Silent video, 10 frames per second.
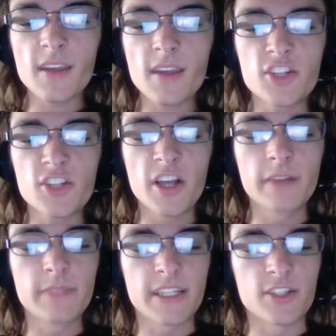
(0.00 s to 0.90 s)

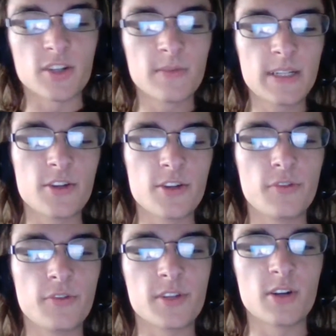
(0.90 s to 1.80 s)
Sean McDermott,
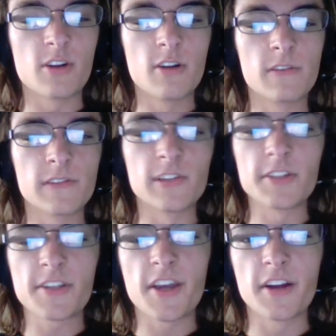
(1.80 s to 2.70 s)
who took over
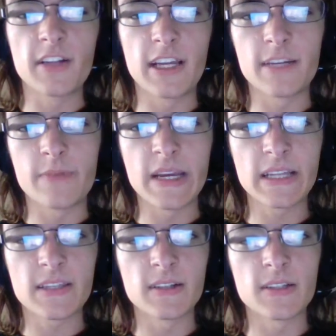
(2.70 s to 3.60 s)
as Carolina
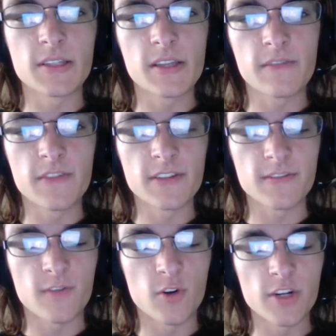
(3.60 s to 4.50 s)
Panthers
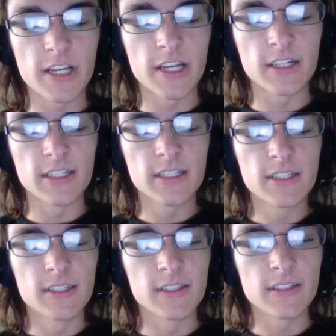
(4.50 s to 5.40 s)
defensive coordinator,
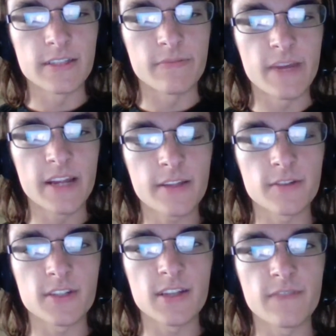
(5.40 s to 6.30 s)
or as the
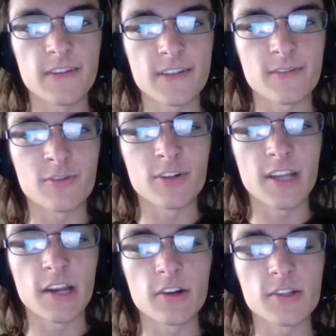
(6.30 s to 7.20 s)
Panthers defensive
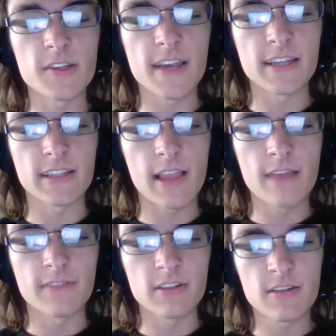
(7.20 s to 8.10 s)
coordinator in
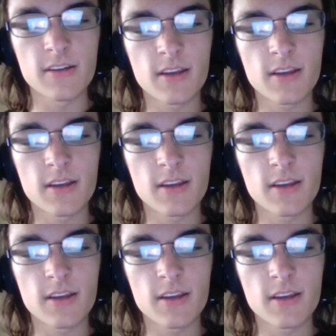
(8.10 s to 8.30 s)
2011,